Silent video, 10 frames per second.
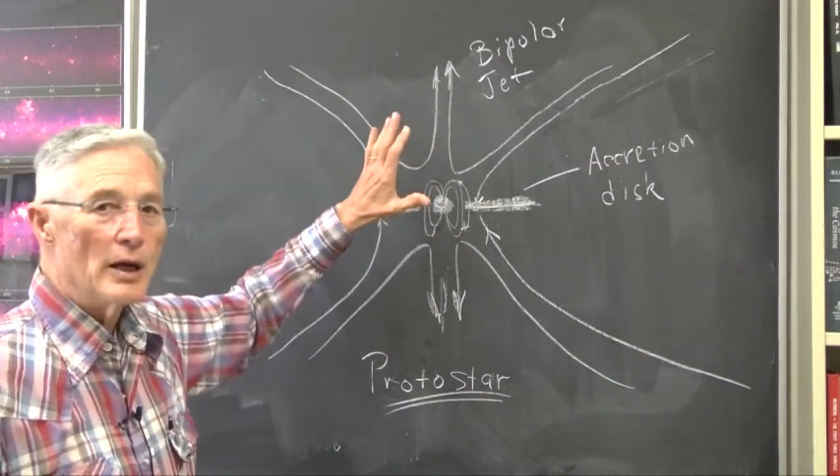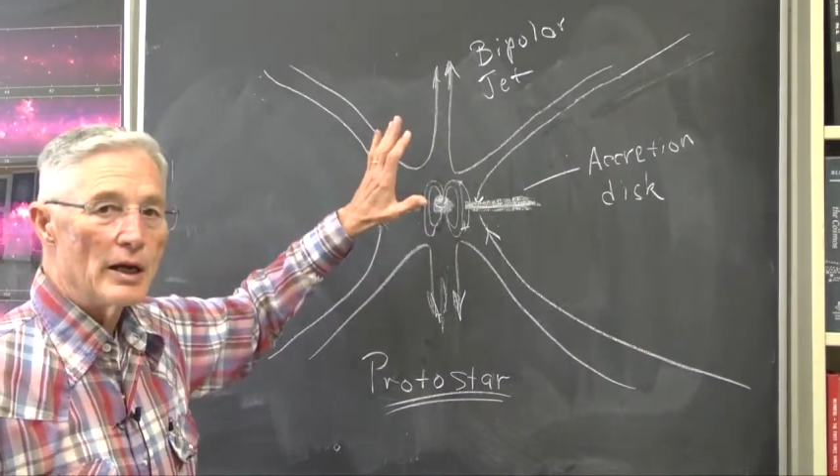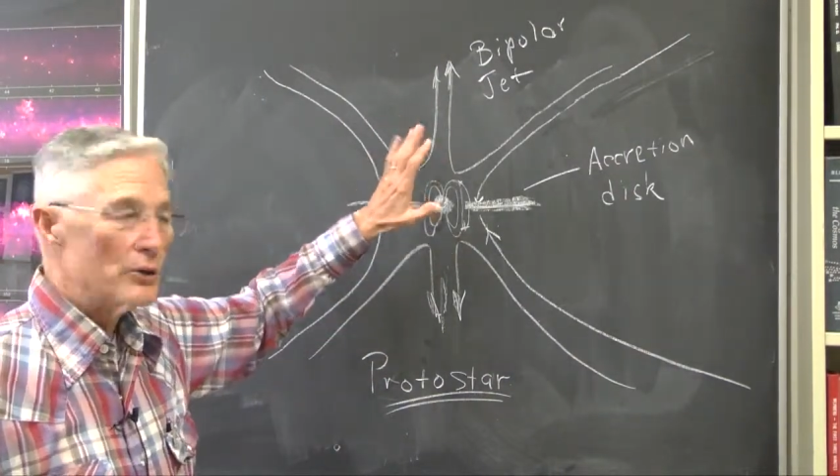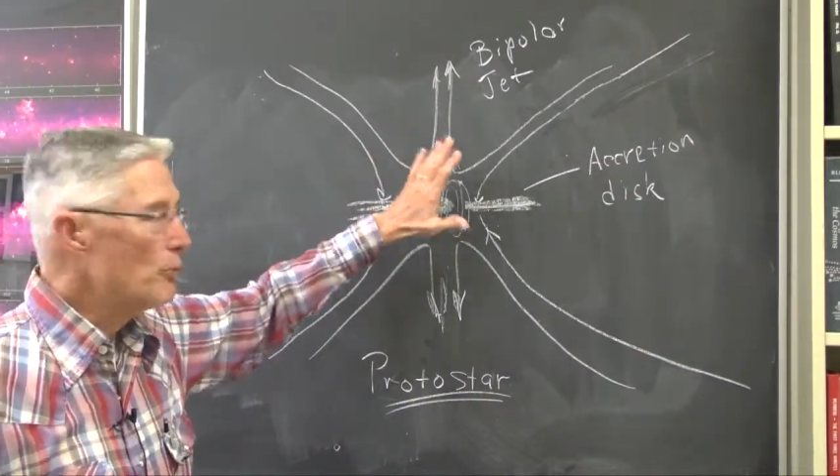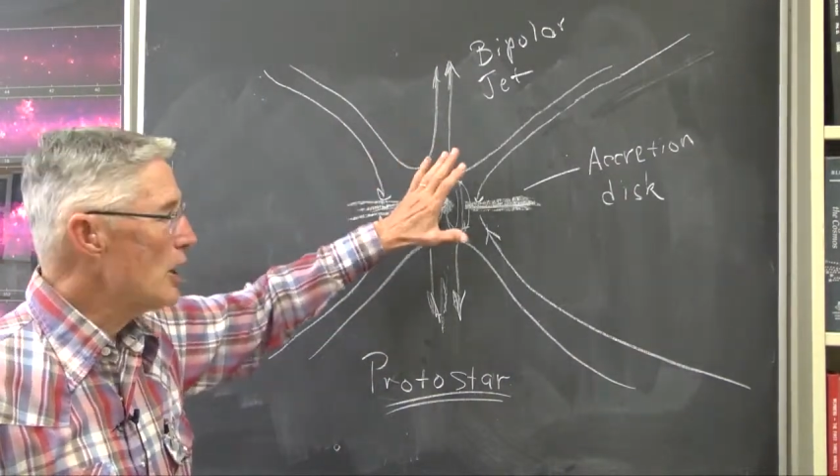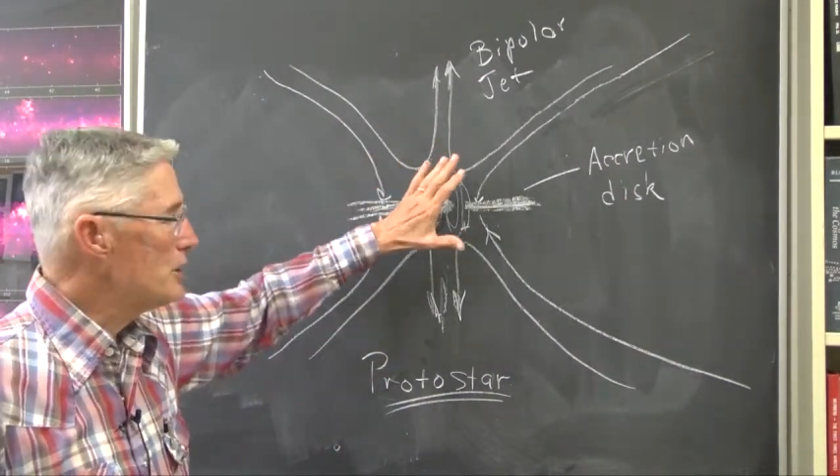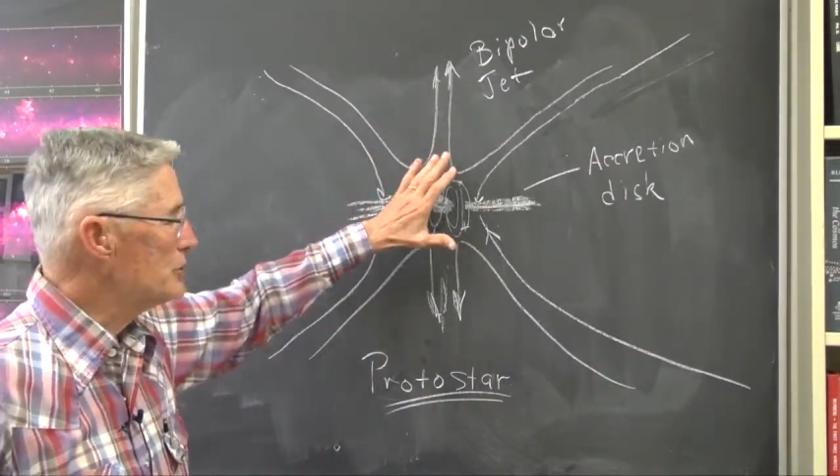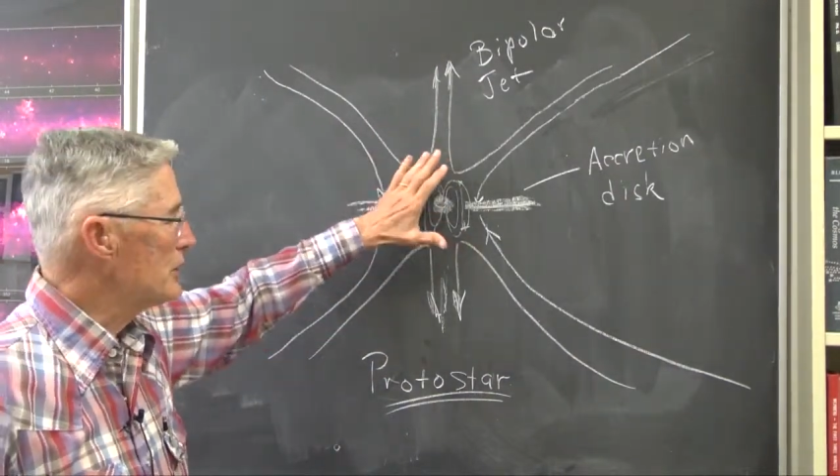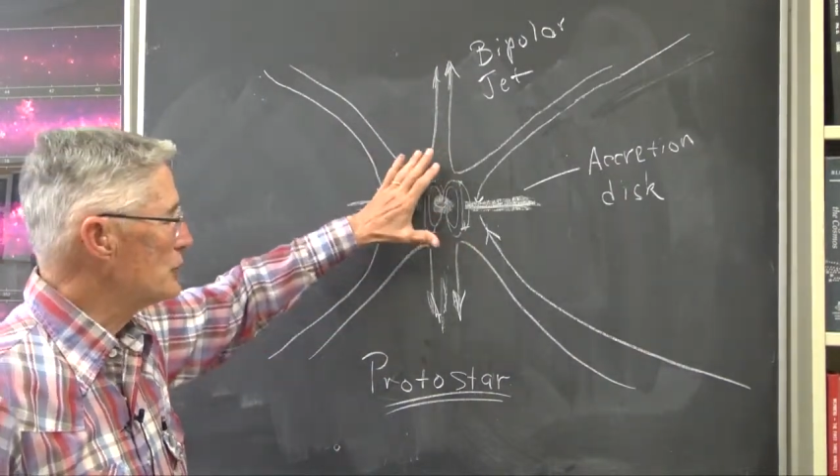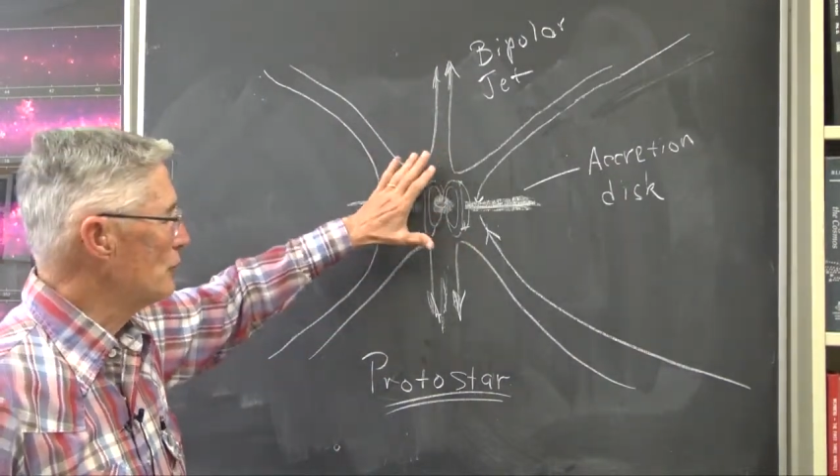in the
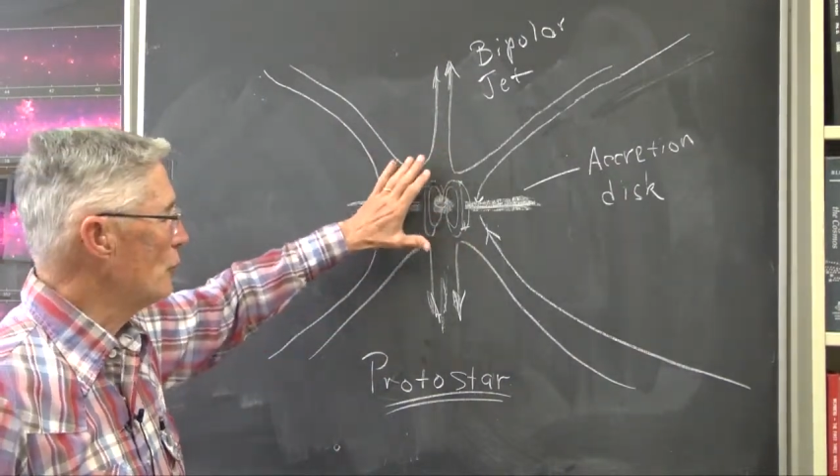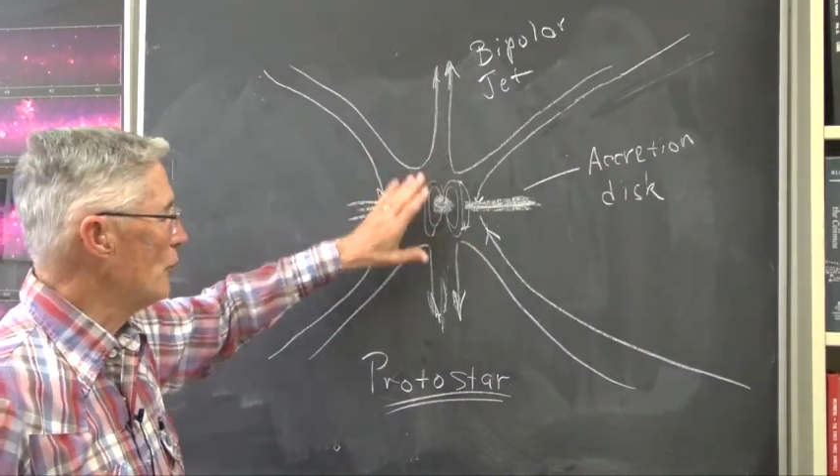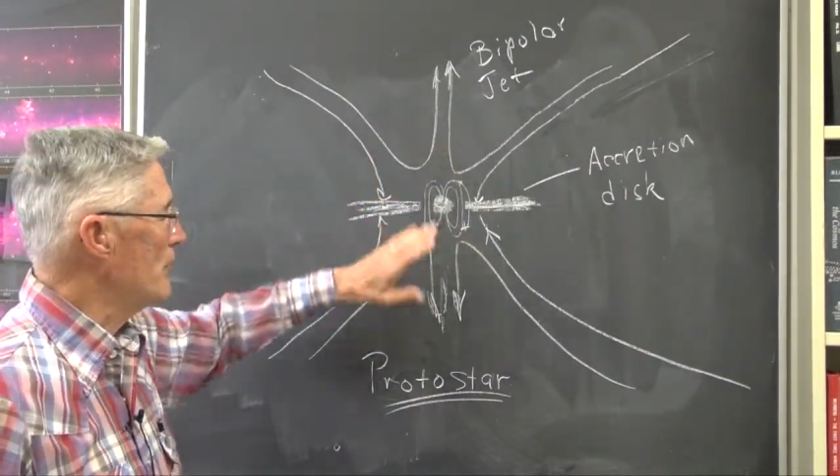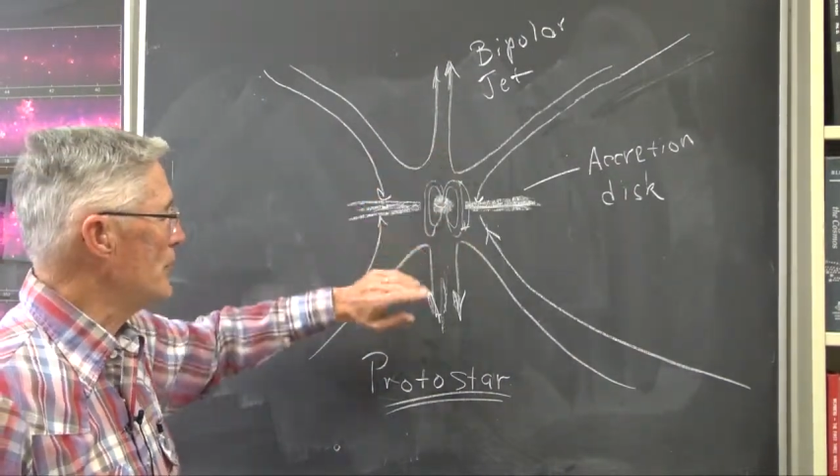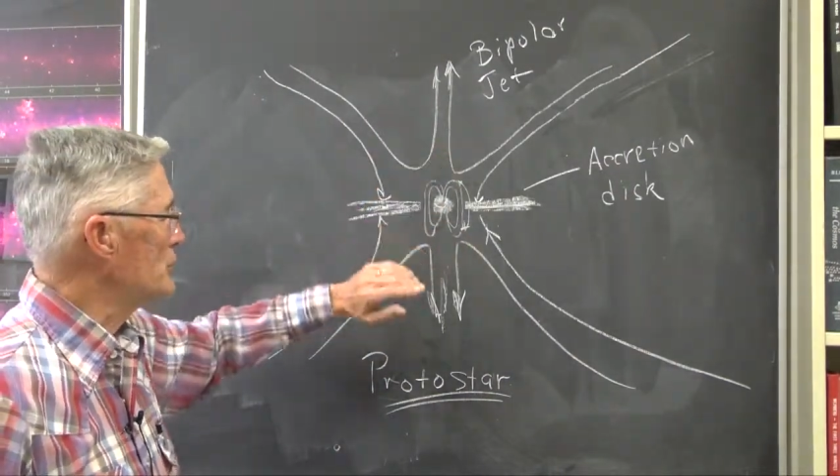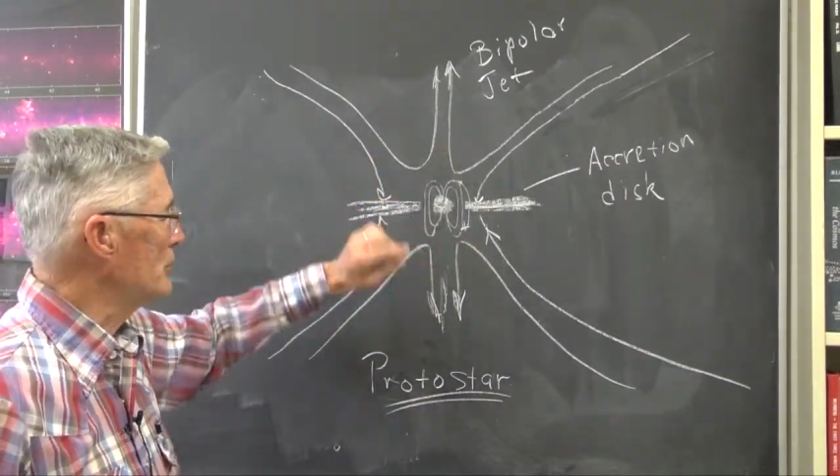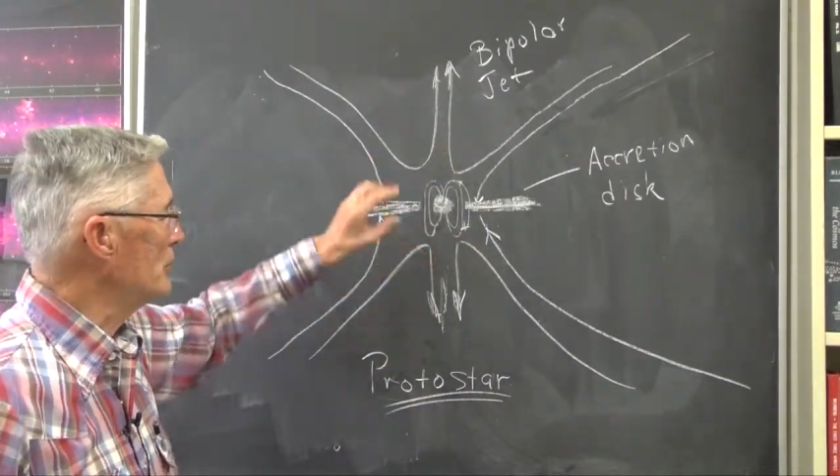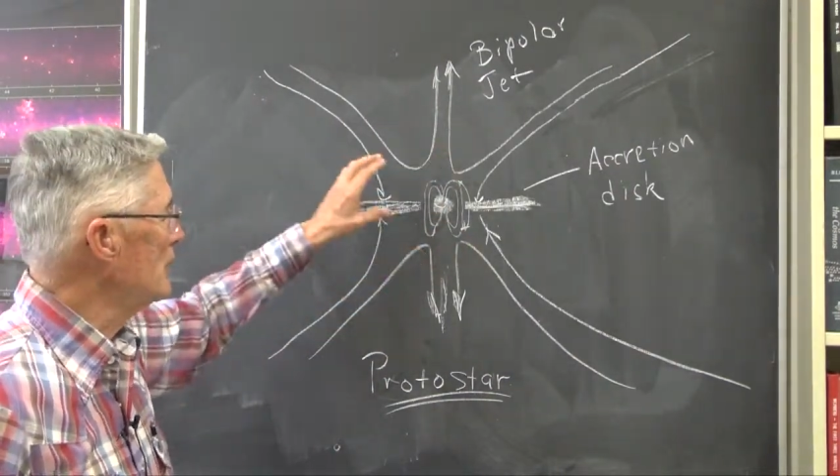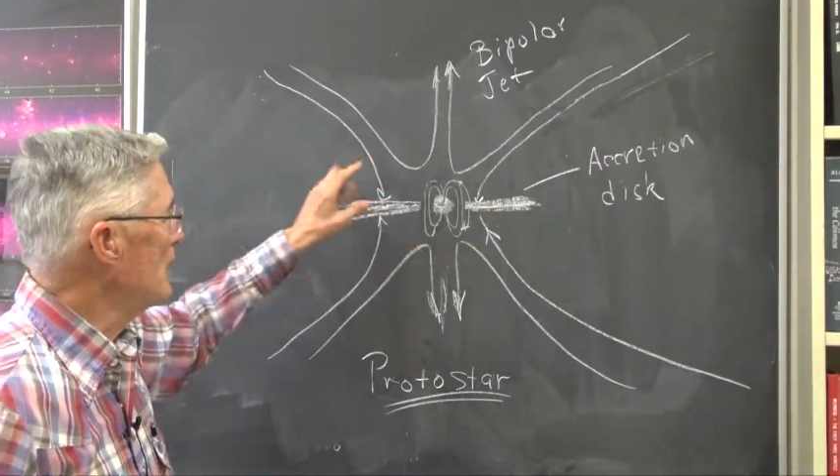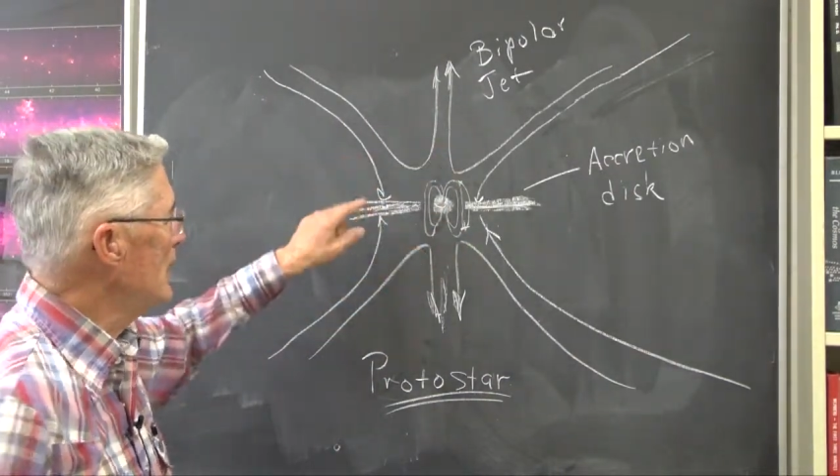process of
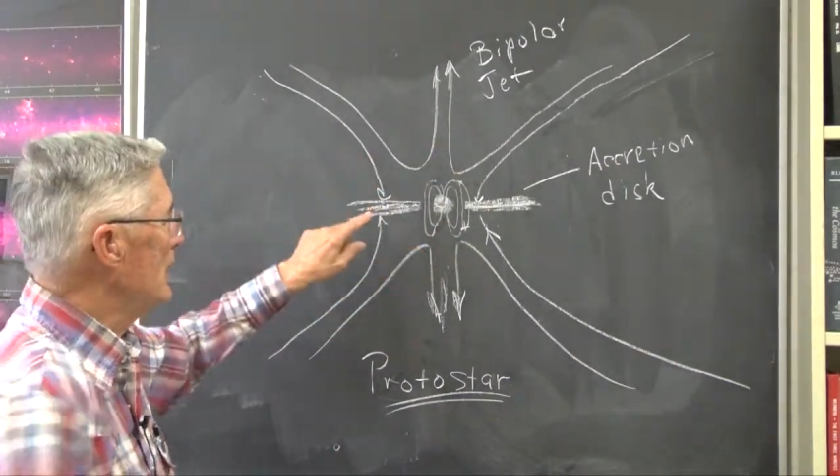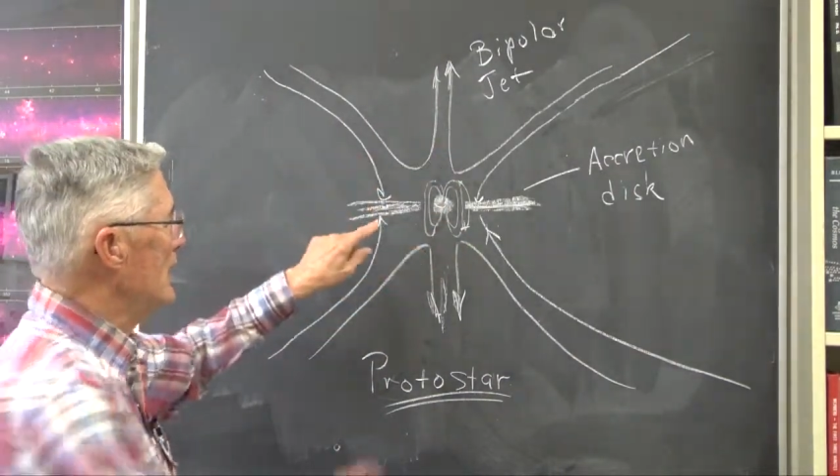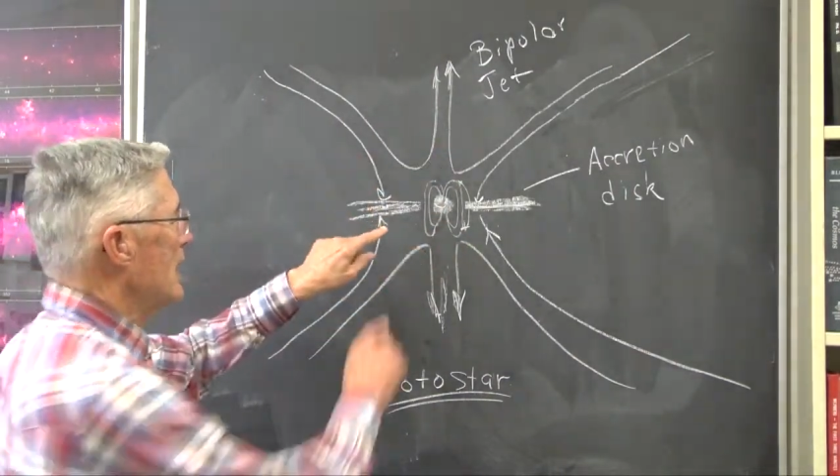formation, it